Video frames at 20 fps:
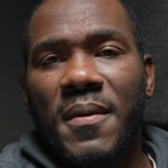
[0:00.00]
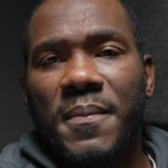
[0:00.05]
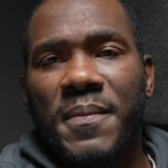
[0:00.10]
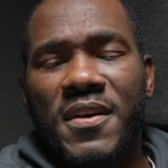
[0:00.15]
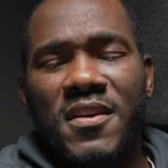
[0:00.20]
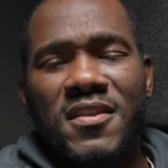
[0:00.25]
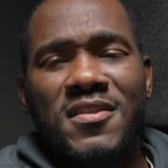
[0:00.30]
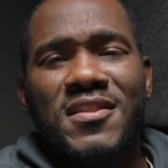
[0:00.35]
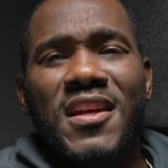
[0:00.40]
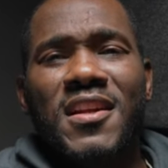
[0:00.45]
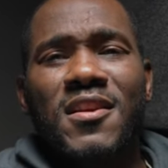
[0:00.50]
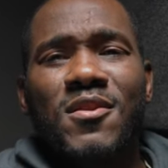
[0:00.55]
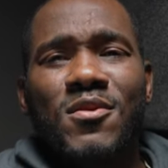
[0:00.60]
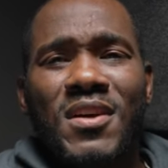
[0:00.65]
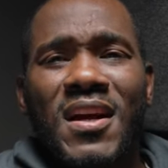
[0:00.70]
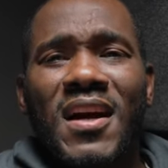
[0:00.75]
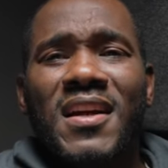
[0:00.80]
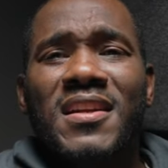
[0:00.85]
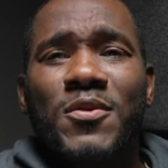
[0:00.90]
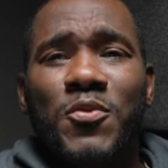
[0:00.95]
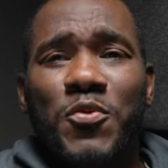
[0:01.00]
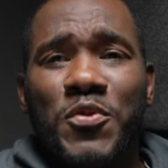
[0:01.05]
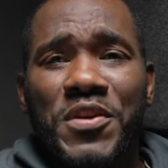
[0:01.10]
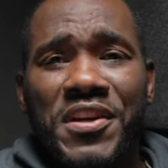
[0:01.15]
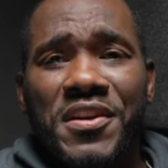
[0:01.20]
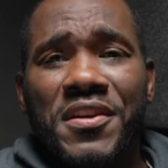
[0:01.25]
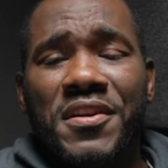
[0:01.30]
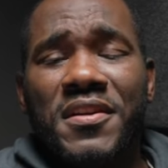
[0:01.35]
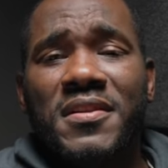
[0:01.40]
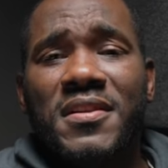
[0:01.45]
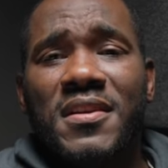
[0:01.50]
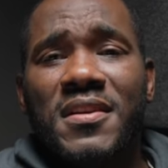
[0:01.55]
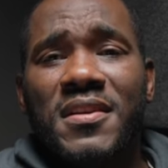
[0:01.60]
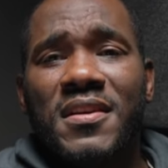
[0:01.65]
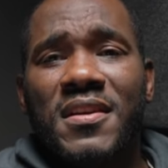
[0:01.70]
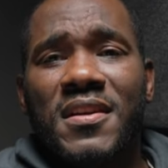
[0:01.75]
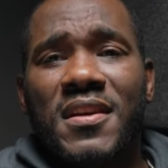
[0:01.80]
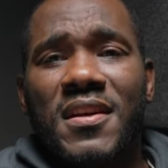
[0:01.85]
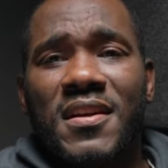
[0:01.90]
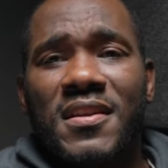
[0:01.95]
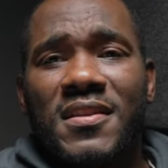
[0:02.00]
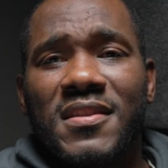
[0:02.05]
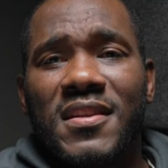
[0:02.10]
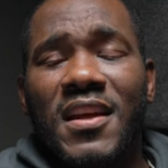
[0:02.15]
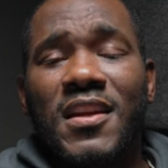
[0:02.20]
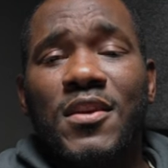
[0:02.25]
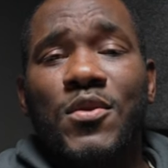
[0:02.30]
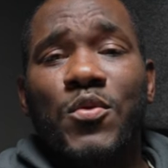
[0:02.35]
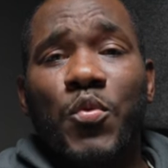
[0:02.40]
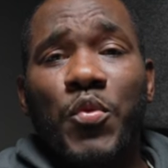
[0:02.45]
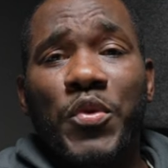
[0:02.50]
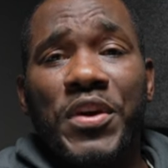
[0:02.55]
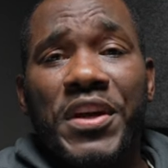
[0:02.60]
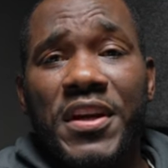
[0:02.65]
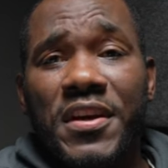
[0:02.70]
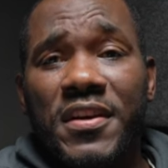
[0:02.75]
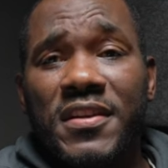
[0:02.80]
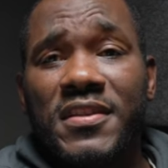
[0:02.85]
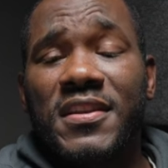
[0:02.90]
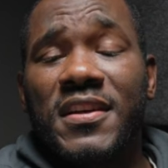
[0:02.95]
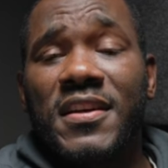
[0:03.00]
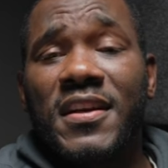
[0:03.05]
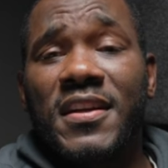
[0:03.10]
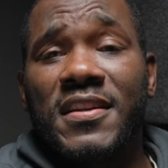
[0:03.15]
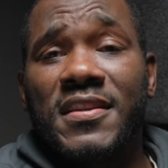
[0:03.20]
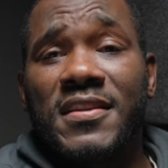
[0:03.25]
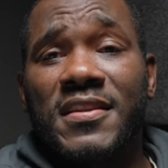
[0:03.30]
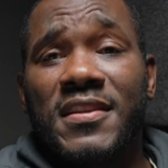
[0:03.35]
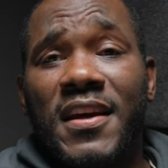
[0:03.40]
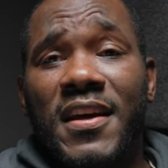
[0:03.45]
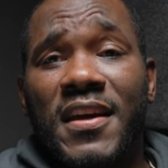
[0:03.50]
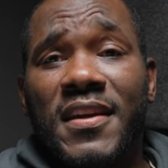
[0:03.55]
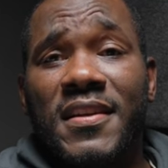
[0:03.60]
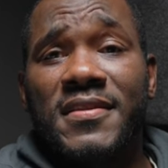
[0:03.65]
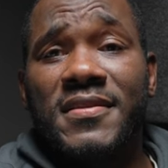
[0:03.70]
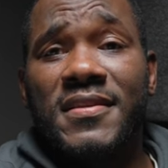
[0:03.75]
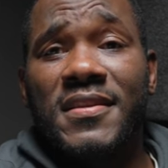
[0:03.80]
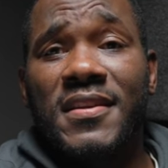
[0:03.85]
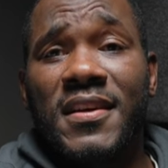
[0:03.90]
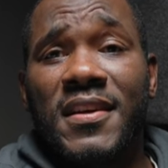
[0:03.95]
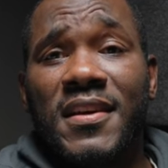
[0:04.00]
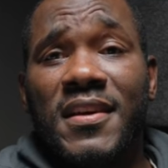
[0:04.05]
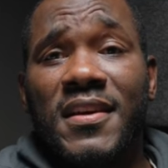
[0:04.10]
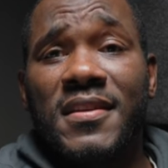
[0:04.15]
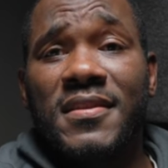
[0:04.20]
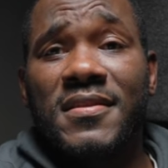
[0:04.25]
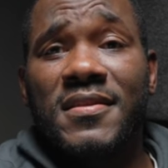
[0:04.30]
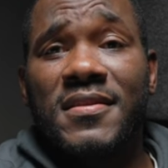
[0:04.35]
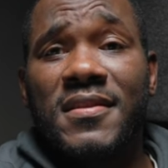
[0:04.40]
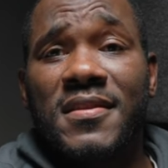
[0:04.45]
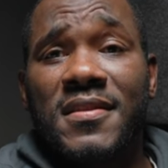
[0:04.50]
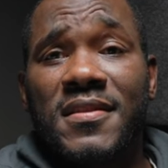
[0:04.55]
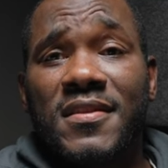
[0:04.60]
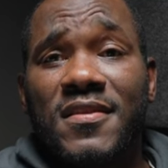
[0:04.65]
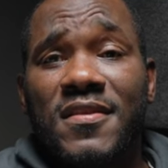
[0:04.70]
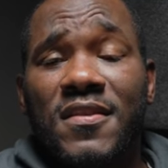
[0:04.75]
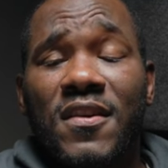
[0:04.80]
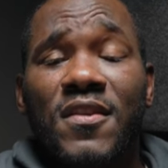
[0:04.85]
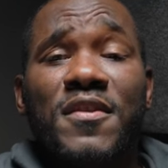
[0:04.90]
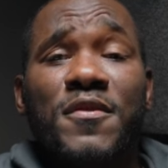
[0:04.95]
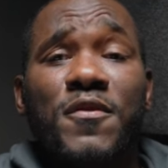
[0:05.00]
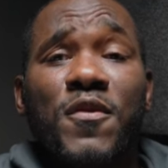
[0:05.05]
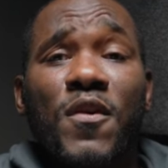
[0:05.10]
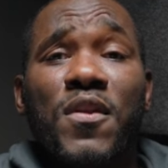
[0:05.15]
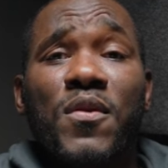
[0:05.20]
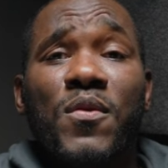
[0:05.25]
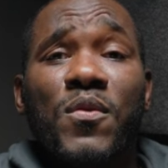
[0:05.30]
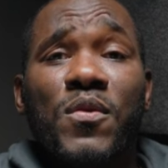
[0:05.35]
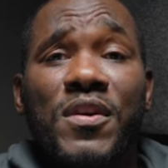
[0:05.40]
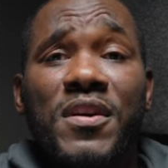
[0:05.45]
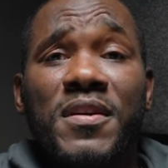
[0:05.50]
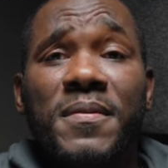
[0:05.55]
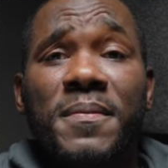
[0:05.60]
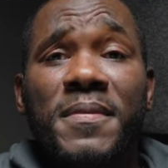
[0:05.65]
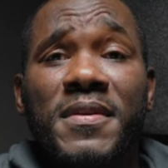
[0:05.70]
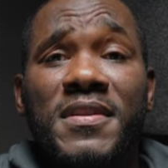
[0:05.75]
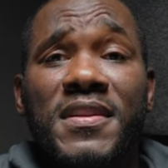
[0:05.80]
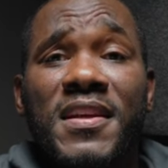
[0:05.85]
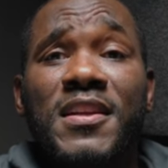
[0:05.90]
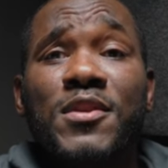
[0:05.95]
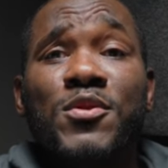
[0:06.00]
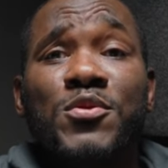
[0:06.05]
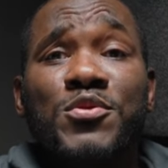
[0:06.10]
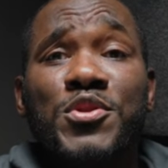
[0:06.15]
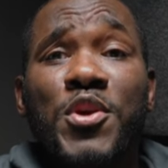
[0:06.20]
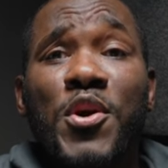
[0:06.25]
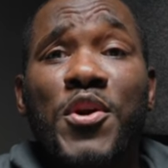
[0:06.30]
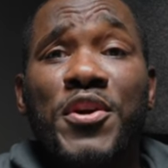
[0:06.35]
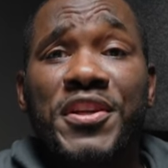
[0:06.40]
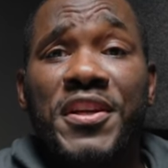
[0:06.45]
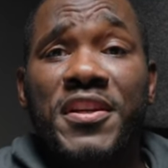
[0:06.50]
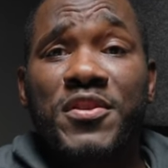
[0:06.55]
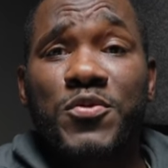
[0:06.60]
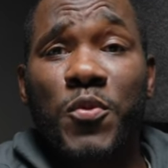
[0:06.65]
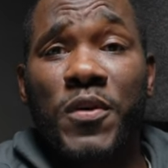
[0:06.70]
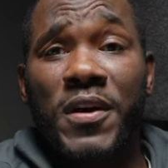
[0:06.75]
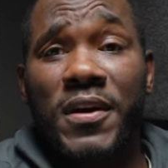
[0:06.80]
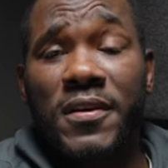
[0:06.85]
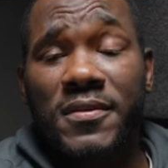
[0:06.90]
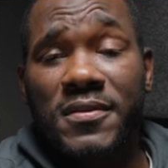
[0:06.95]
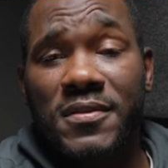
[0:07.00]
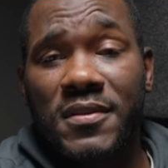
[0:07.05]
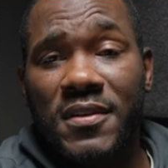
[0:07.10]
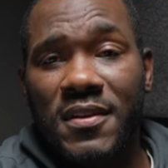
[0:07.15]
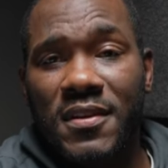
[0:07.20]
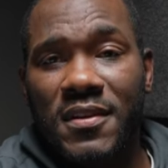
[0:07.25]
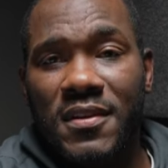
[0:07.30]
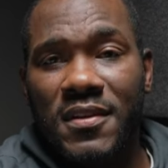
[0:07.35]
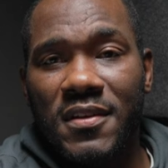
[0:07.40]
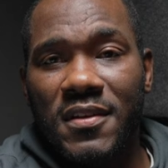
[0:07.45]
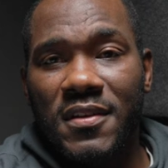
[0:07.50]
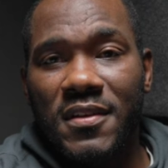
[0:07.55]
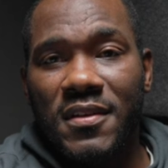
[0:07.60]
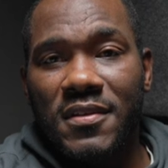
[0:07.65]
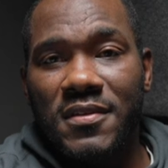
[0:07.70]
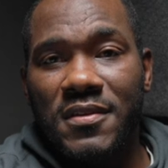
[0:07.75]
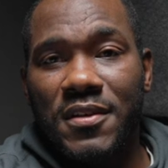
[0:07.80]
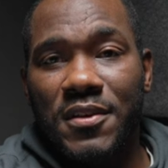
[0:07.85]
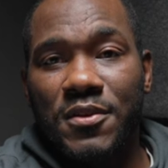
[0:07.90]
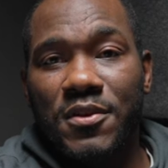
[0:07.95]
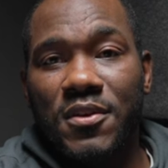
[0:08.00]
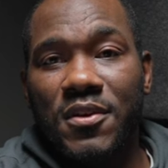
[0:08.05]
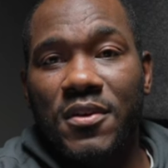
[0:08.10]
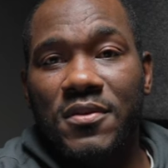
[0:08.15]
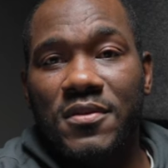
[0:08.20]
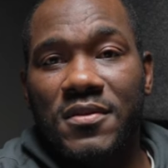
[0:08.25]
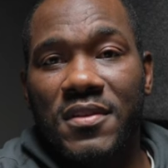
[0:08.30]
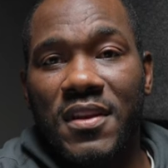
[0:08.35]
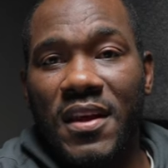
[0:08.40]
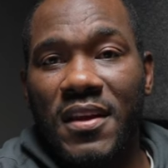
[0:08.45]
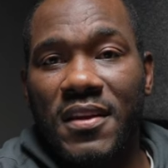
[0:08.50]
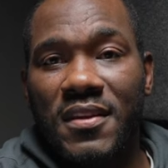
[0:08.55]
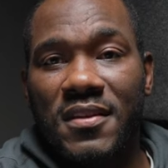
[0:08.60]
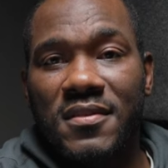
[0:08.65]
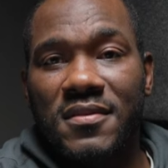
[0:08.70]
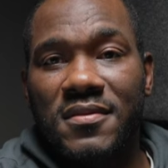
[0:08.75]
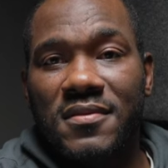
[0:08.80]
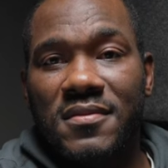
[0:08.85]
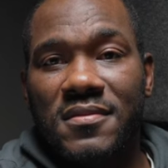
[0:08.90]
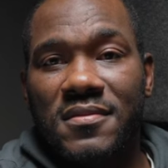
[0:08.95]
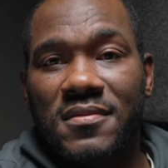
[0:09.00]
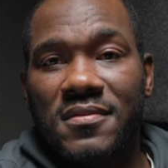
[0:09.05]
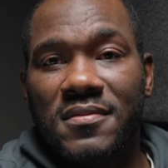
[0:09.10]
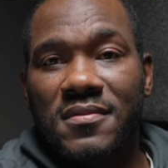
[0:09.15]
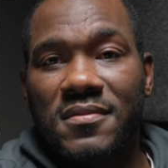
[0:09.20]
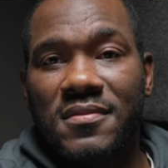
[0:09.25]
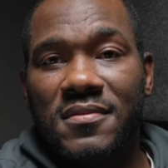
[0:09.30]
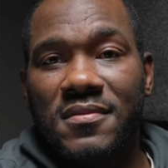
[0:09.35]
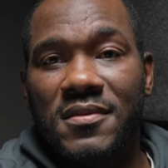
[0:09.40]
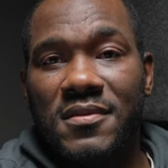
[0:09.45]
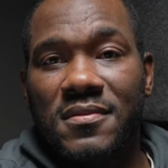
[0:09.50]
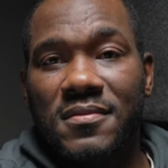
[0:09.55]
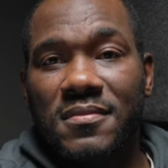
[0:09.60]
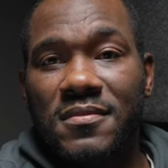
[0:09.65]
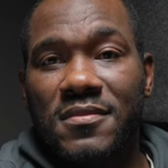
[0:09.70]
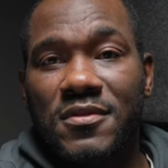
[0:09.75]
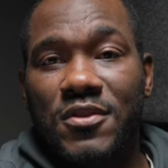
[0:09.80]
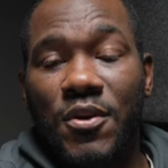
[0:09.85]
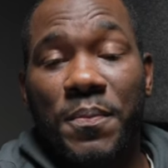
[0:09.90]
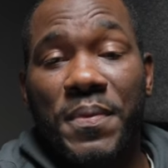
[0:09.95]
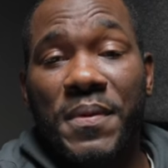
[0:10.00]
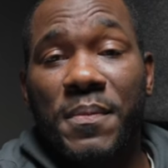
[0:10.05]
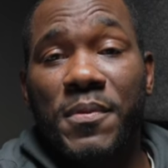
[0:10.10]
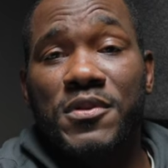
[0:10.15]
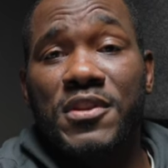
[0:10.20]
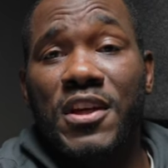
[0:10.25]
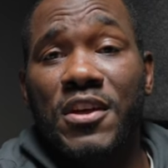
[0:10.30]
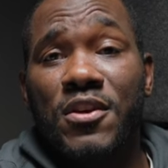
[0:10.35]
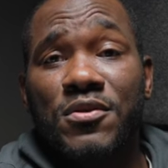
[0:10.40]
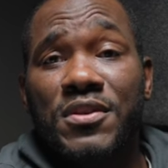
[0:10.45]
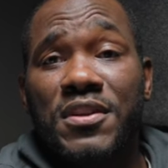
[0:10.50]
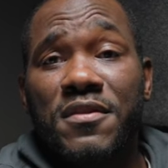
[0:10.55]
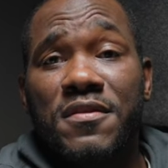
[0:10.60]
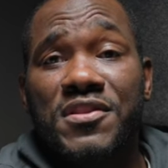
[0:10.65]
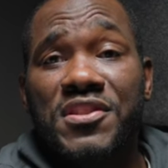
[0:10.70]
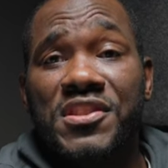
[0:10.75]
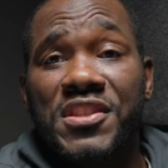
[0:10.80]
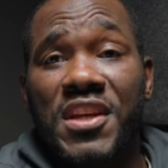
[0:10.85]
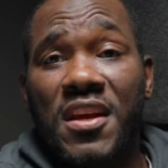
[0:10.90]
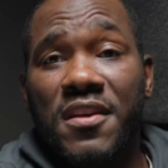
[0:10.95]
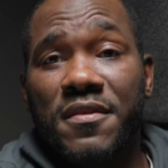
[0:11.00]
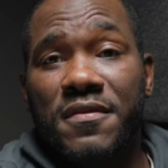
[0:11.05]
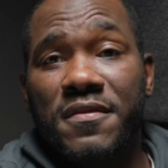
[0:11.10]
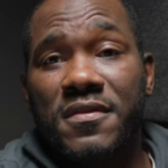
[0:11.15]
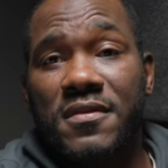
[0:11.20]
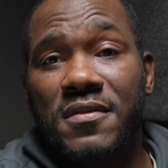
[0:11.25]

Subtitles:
because they look kind of weird. They look weird and sorry for the word, but they look dirty as well. You know, like some people, they don't even shave.